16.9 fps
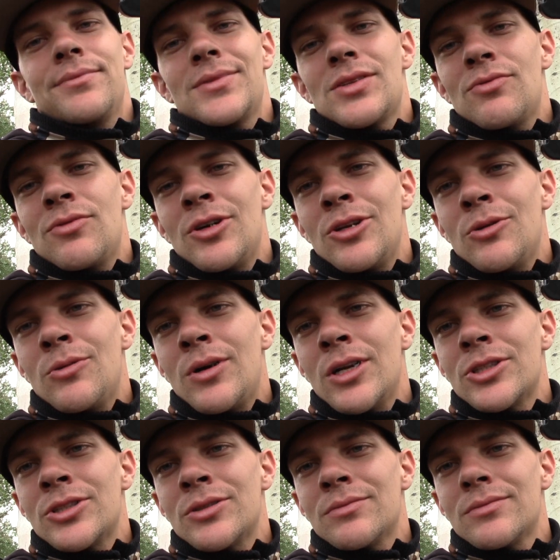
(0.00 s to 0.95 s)
It's fun to
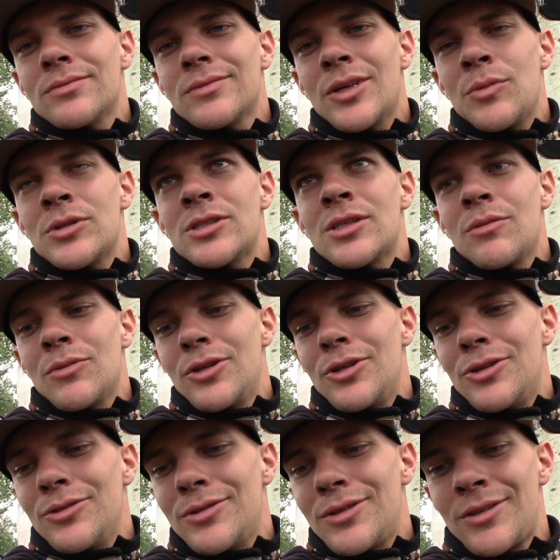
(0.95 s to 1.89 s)
watch them. Give me something to
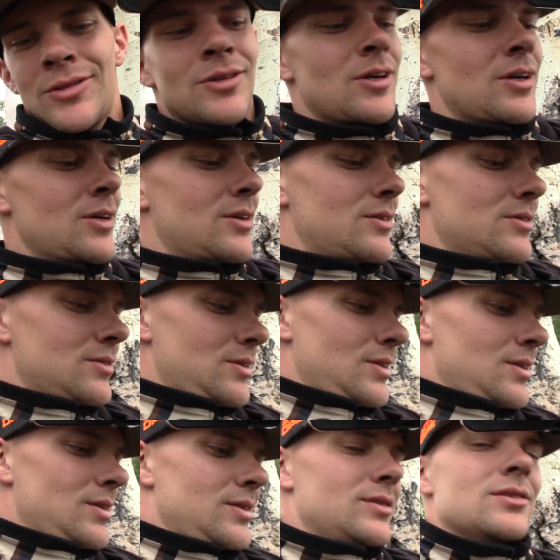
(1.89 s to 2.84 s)
do till dark.
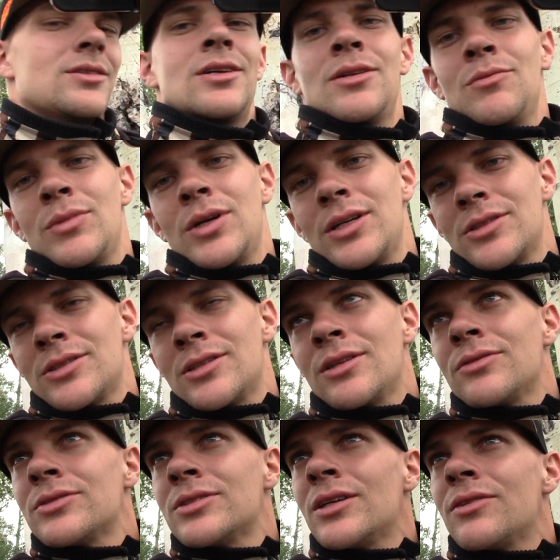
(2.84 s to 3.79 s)
This hunting by
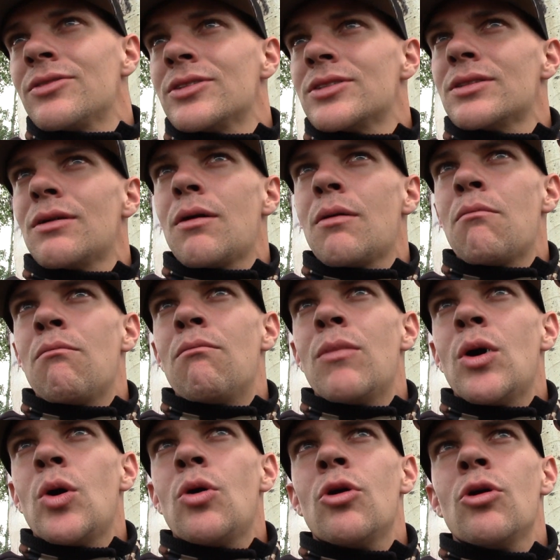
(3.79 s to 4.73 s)
yourself stuff is
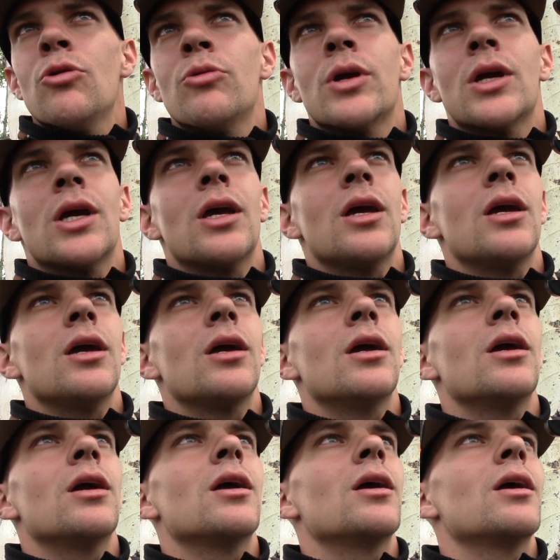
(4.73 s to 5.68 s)

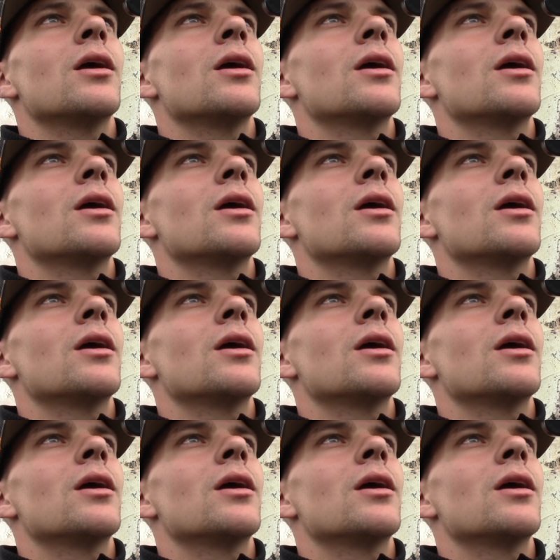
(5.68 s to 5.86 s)
boring.